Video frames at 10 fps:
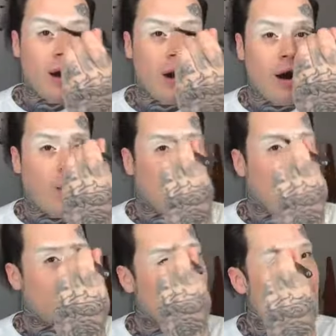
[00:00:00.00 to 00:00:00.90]

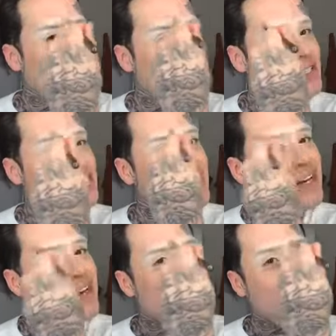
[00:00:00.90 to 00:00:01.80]

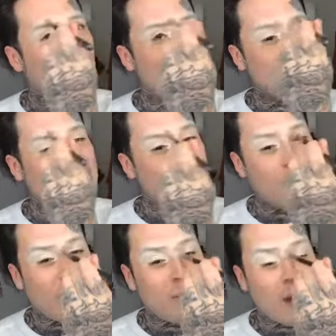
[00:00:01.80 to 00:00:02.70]
When can you
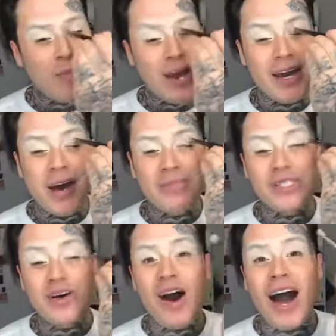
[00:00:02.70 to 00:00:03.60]
buy my makeup?
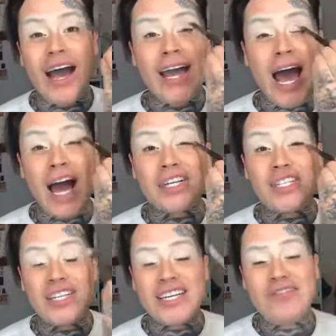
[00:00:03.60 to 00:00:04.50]
So I
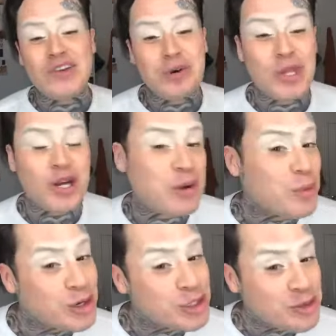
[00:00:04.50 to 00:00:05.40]
actually filmed the
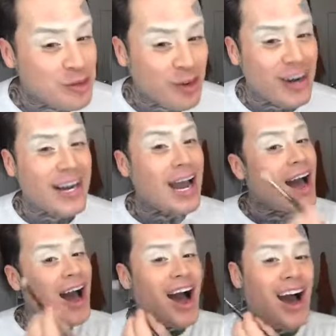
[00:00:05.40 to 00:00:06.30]
commercial for it
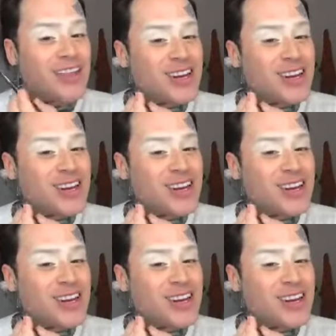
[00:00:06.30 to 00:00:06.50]
on